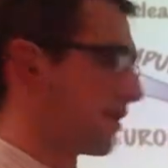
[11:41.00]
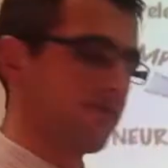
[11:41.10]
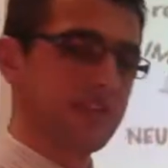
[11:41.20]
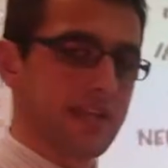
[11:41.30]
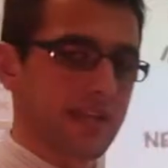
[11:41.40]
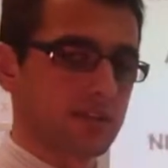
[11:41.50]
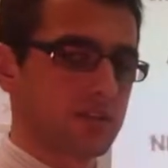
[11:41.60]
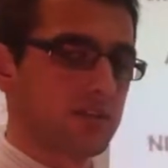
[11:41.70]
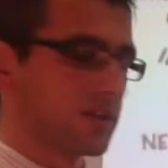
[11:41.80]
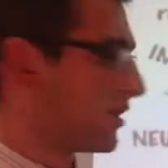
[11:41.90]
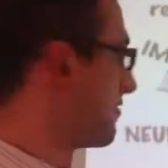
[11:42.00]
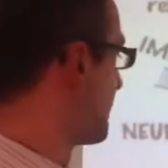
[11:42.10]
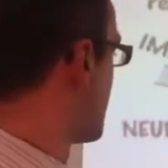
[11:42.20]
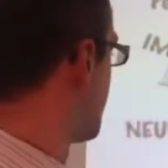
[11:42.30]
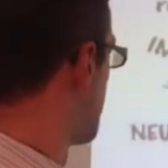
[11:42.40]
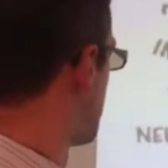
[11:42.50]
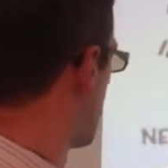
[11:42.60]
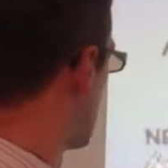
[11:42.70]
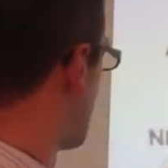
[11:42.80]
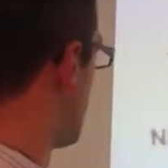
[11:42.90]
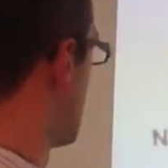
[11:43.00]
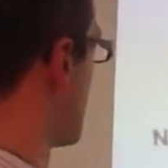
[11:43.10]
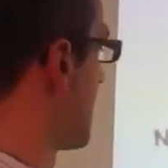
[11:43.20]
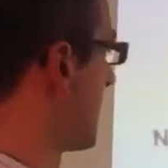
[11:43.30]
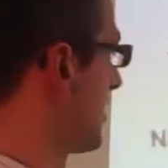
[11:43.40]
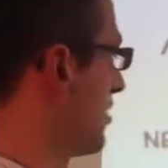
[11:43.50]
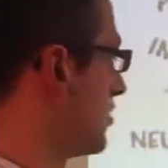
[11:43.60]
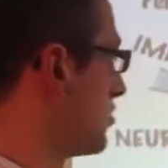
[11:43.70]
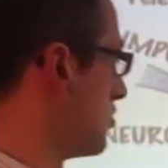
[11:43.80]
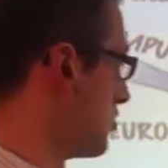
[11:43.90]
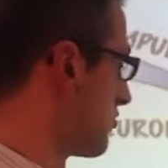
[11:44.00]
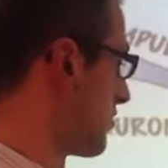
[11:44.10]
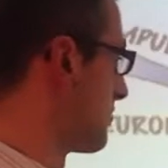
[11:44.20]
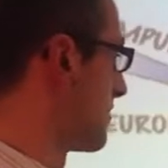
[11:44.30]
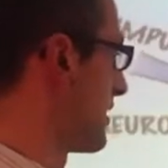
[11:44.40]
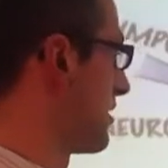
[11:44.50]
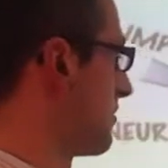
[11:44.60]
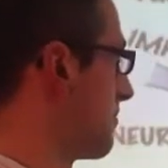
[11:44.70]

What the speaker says: of the next nerve fibre. You've got neuron A and neuron B.